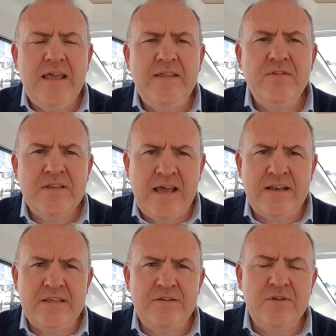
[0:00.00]
In the
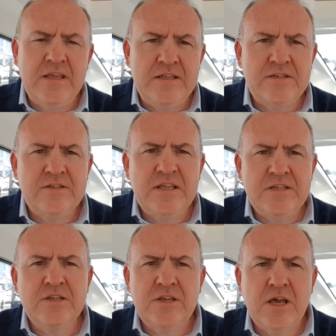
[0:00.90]
galley you need
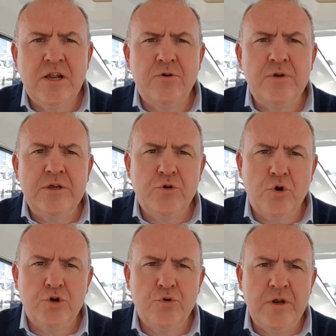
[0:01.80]
decent cutlery,
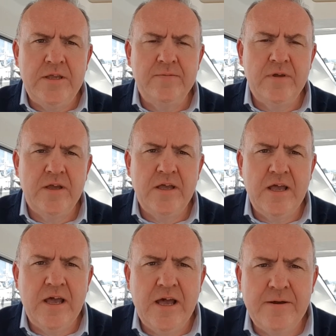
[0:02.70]
crockery,
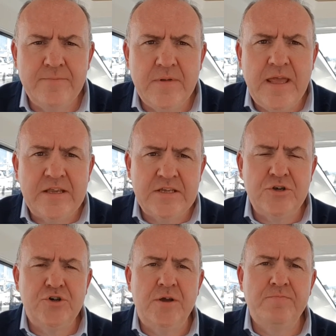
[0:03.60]

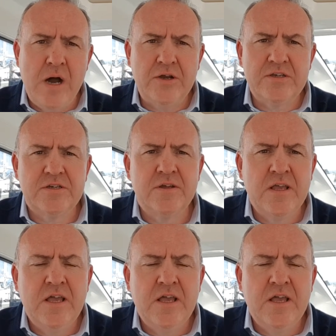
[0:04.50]
etc., mugs.